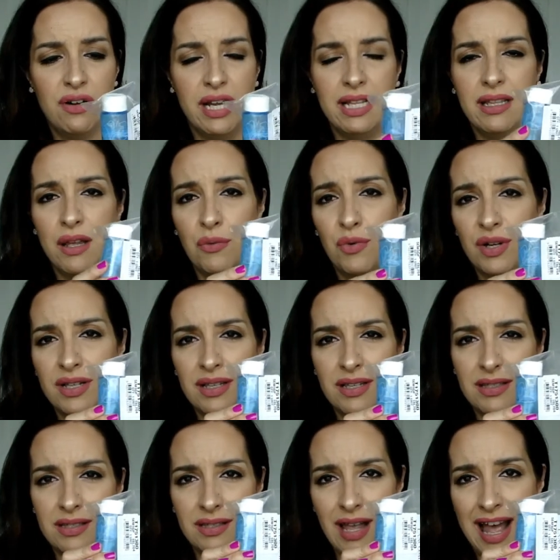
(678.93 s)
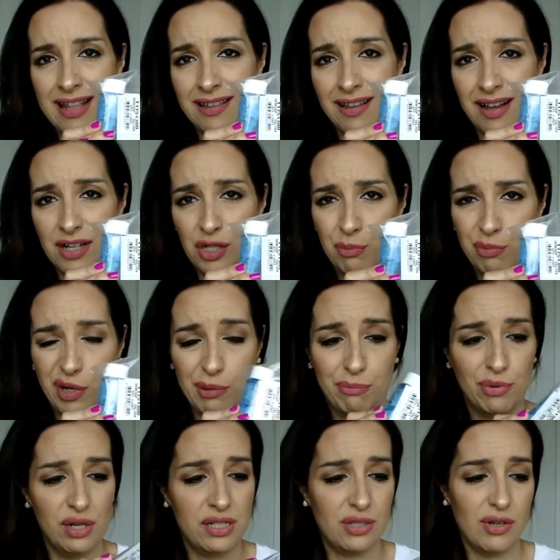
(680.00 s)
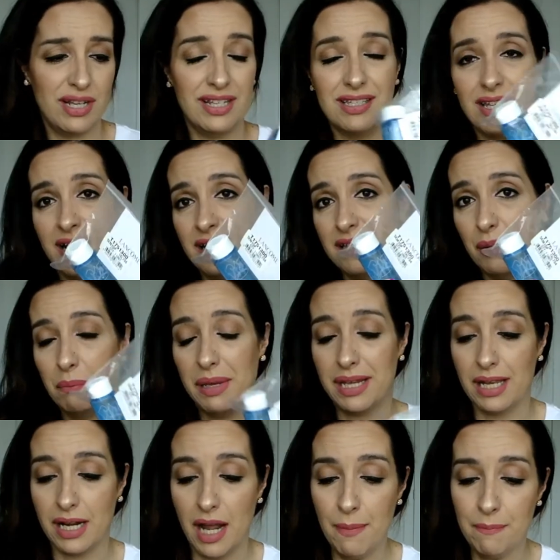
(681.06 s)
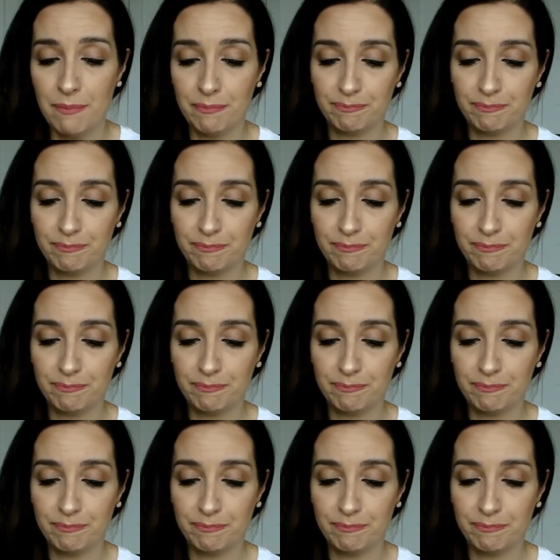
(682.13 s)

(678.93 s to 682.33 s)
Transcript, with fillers: and it was at the 100 point perk, so I decided to pick it up.